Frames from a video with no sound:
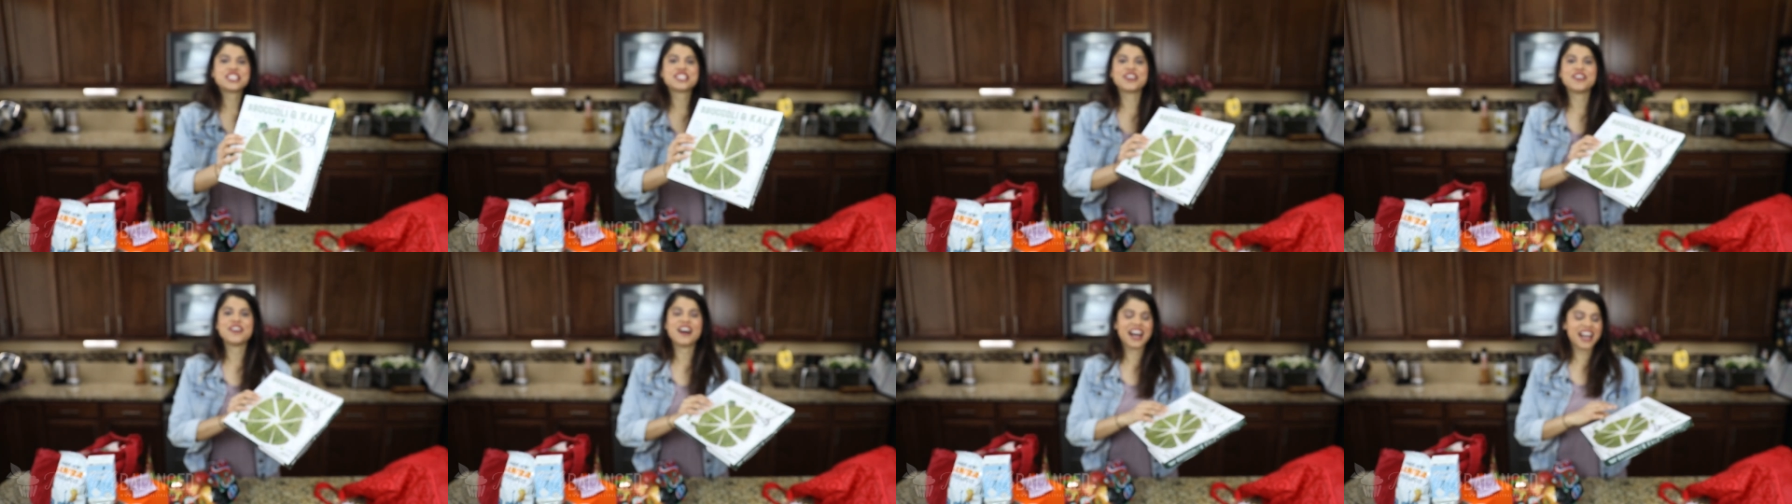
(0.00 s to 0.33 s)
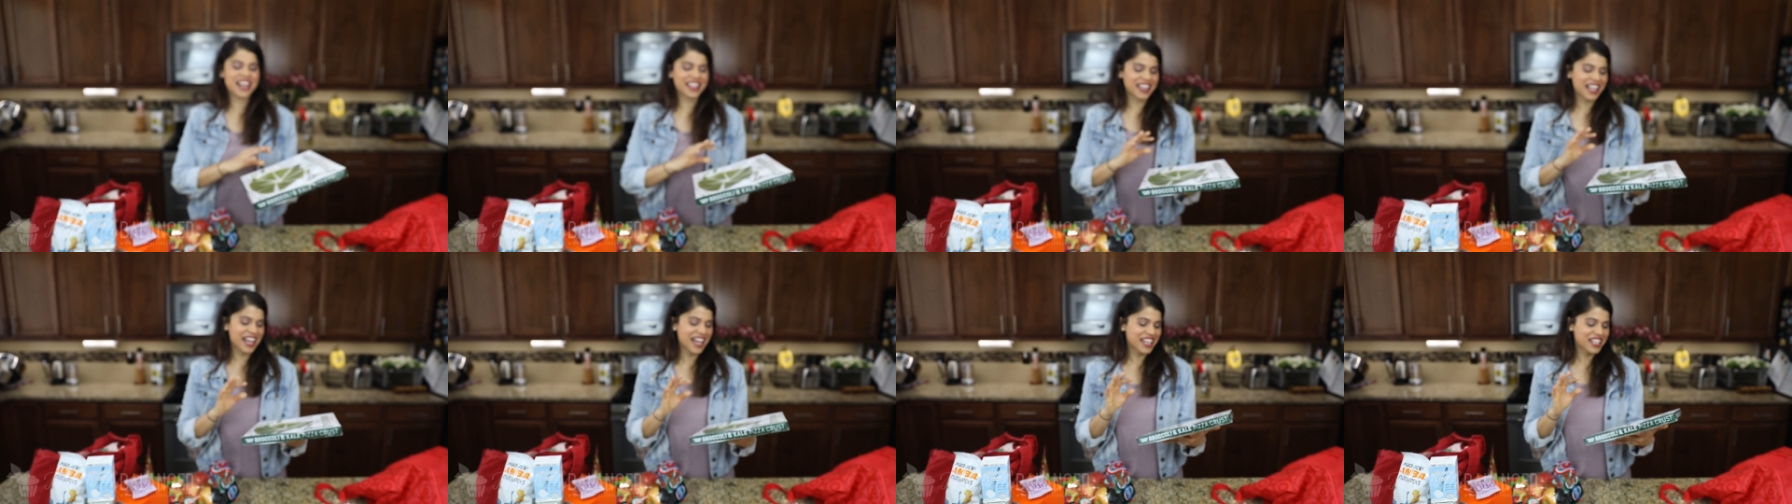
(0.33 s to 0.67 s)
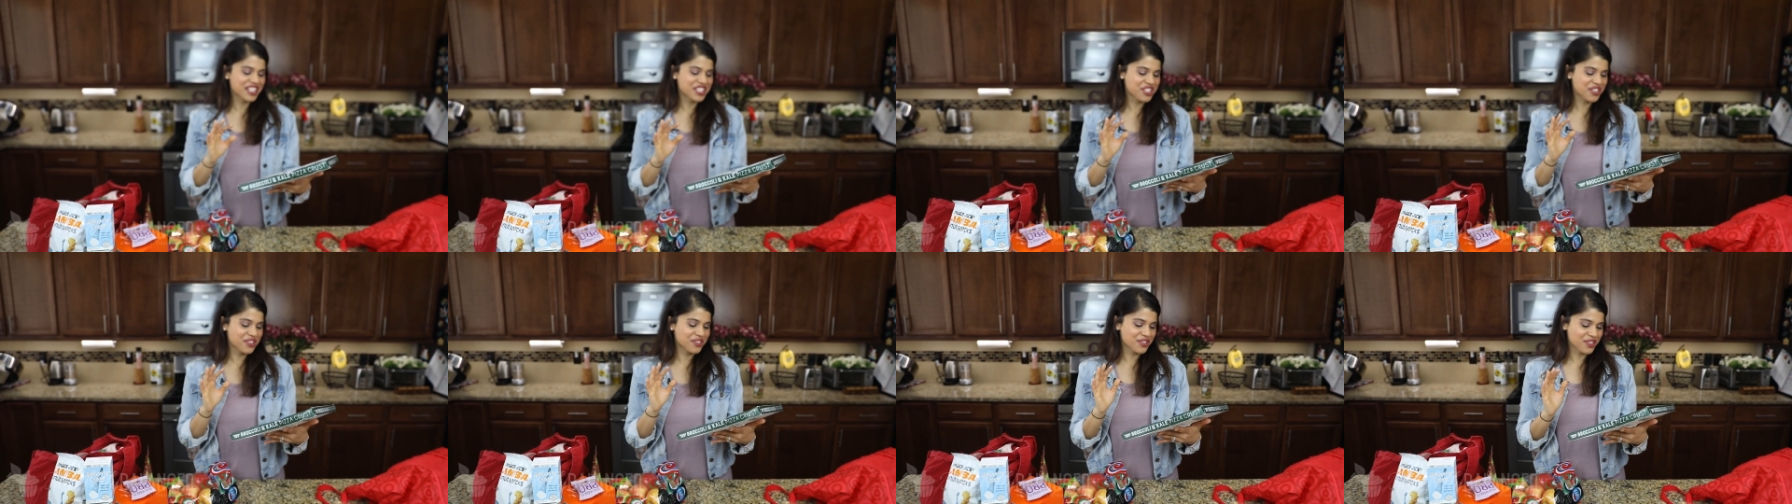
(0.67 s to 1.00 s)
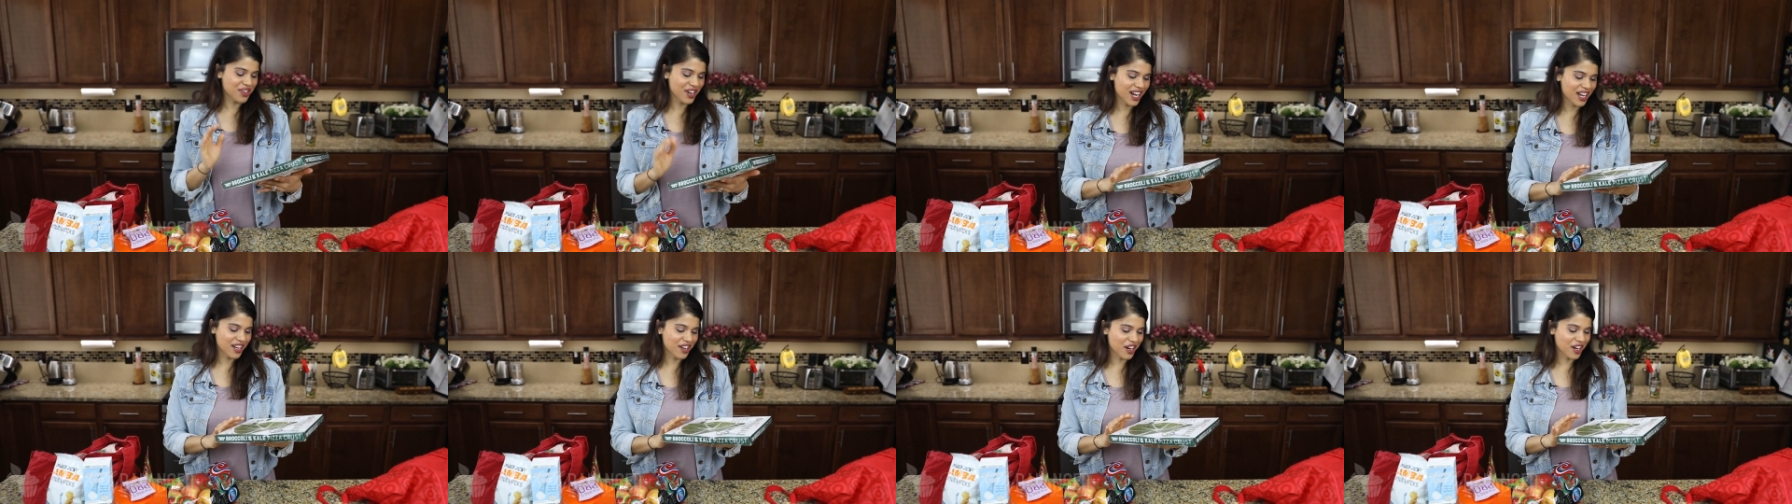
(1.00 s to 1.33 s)
So I like to
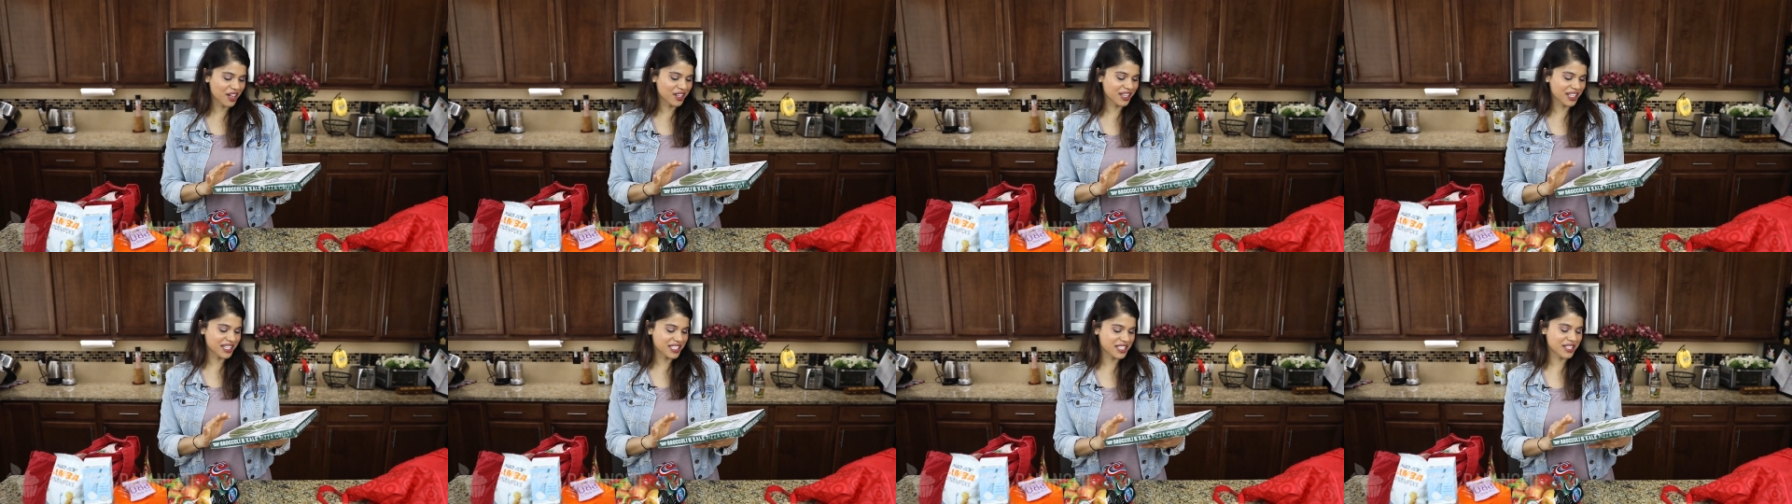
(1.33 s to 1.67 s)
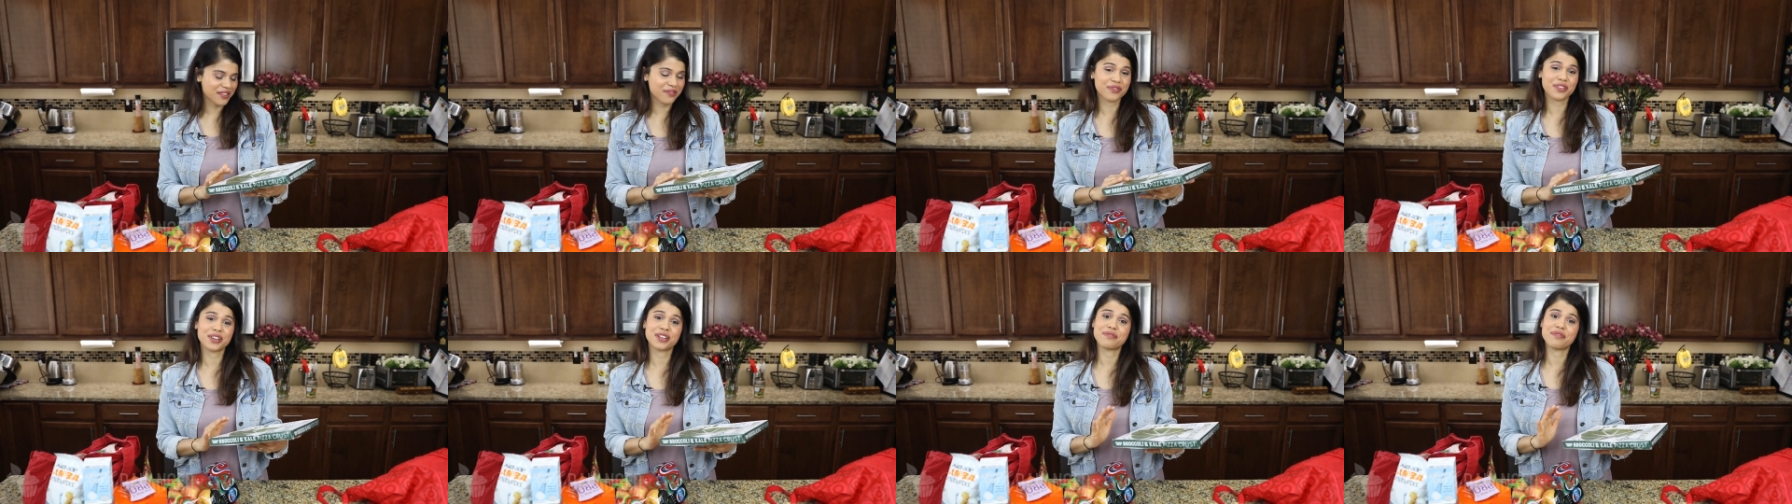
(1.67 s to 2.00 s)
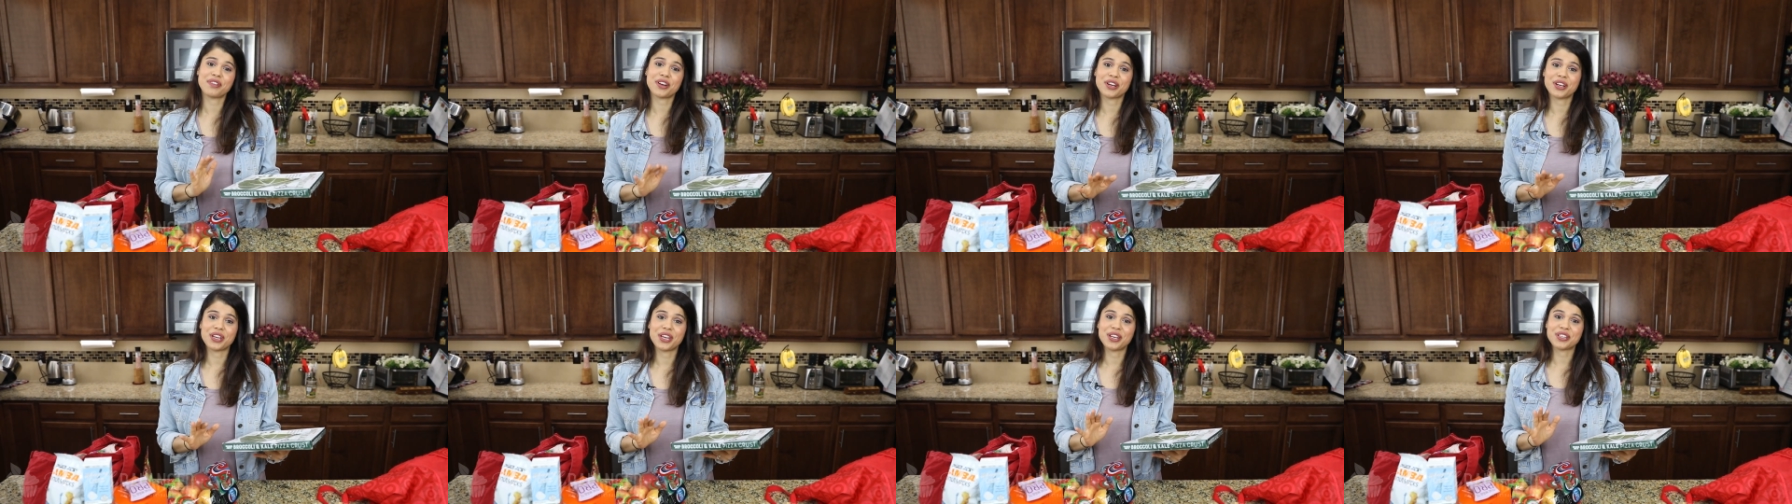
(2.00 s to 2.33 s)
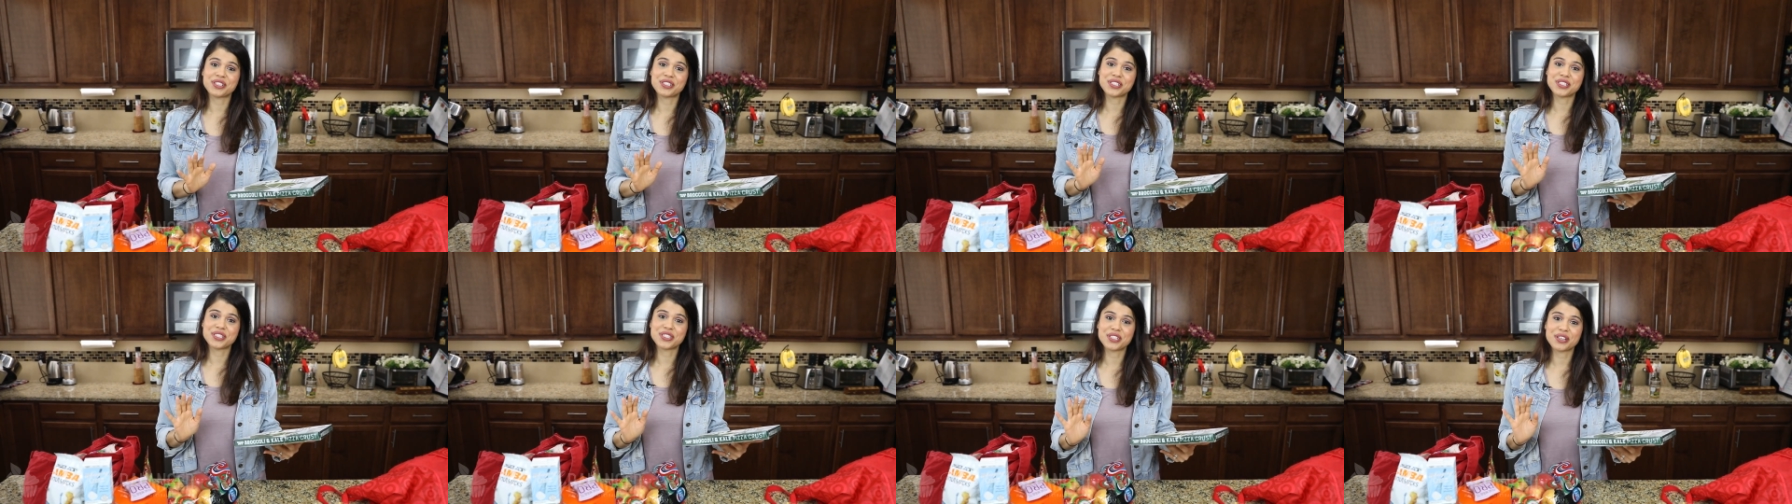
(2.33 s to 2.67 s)
try all these different
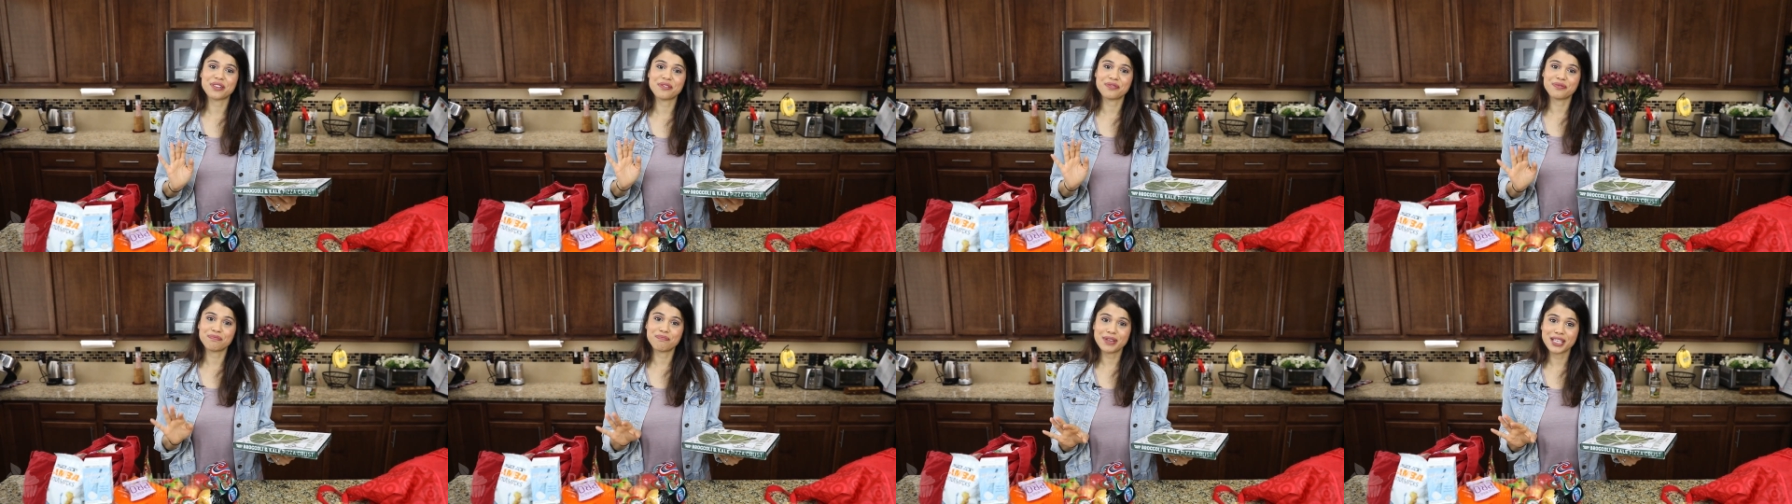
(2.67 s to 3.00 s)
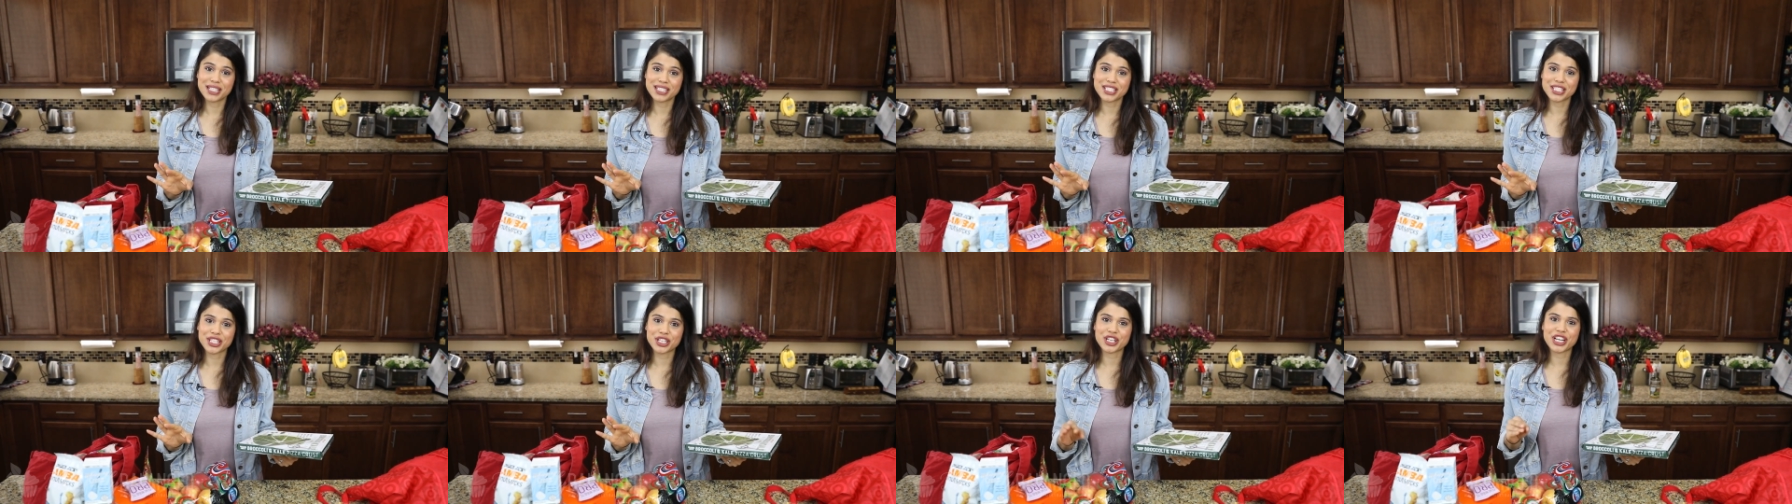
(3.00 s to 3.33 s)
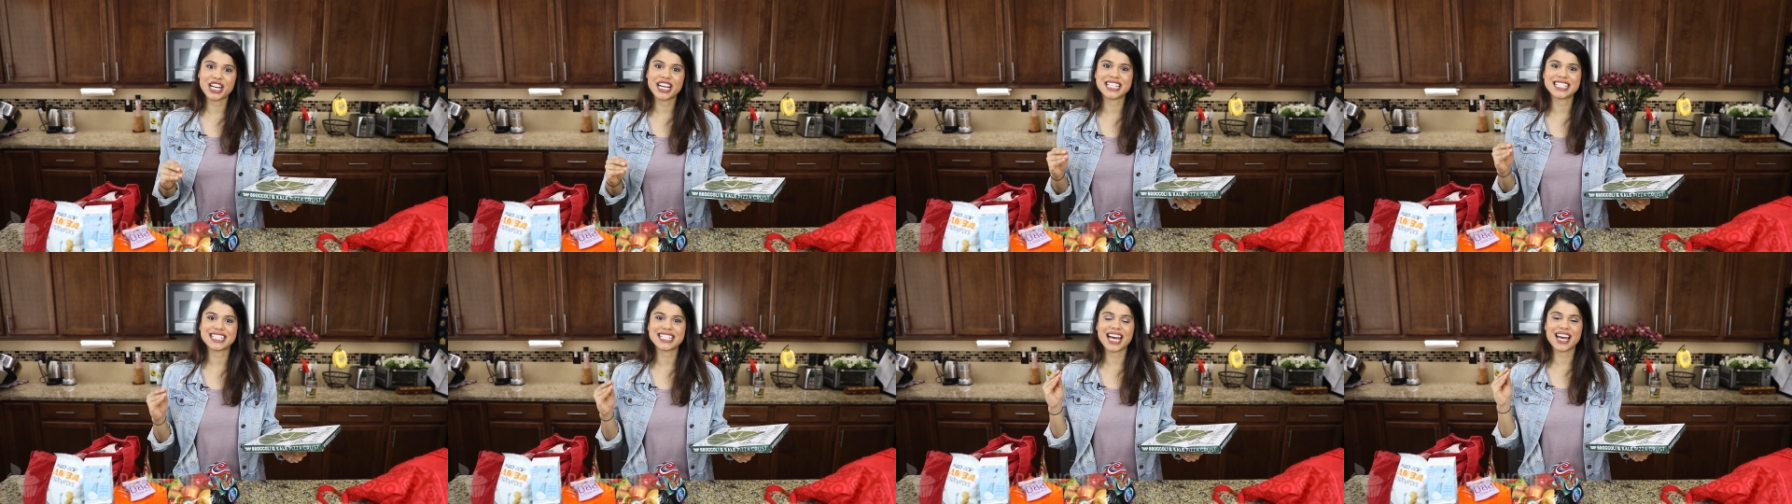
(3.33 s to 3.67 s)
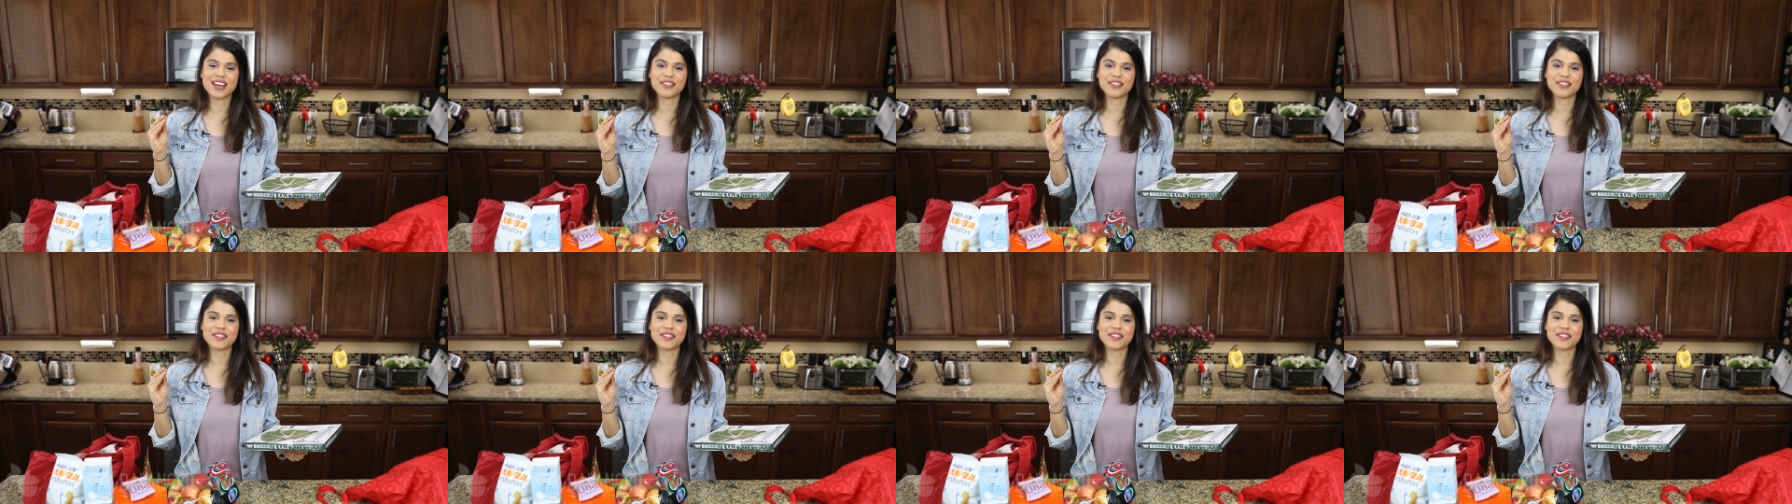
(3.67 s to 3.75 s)
variations of pizza crust.